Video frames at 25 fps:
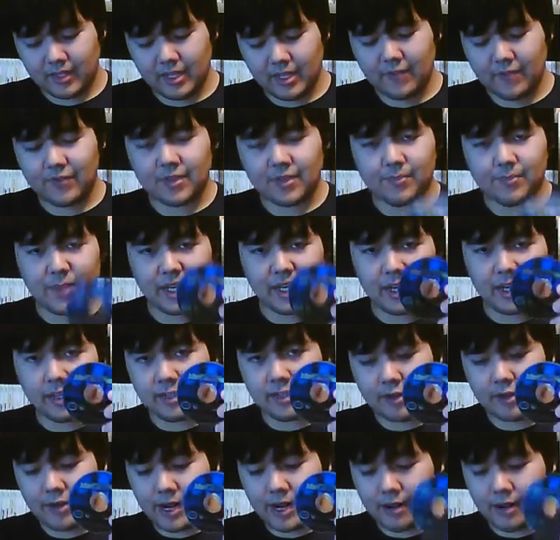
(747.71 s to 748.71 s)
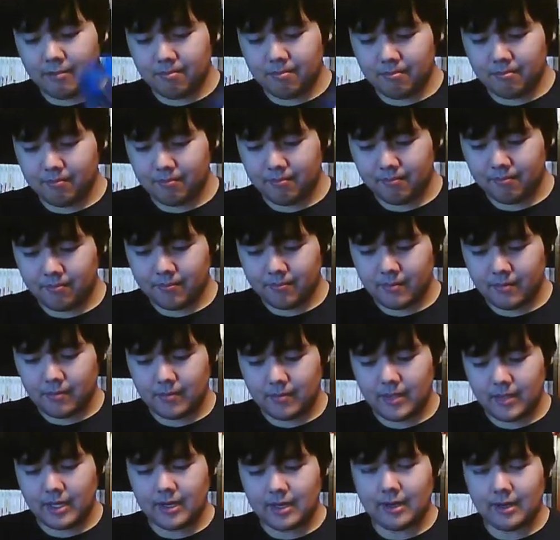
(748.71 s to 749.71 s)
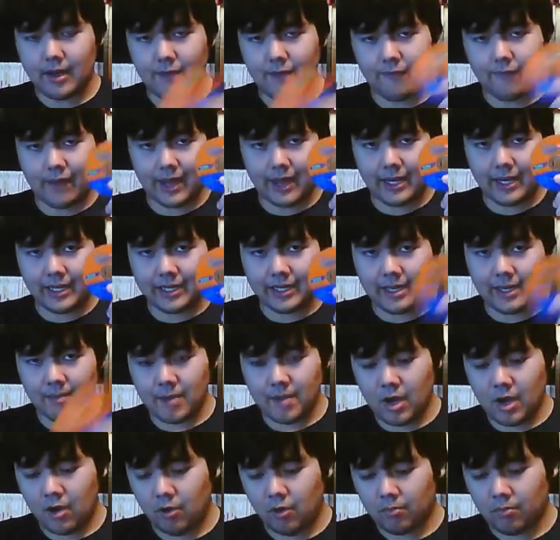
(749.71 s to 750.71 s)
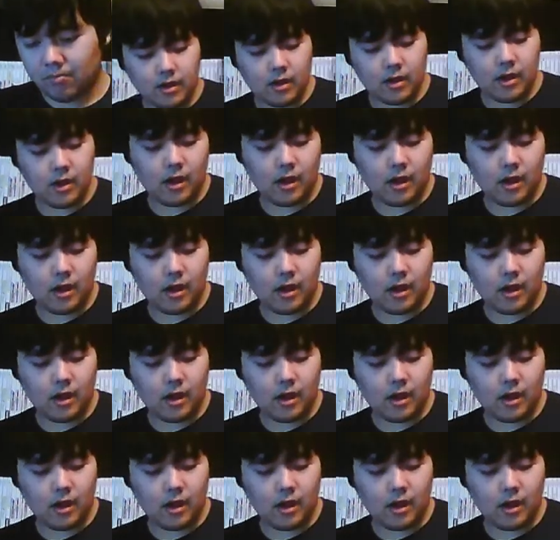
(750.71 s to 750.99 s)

Need for Speed Underground, and then Finding Nemo.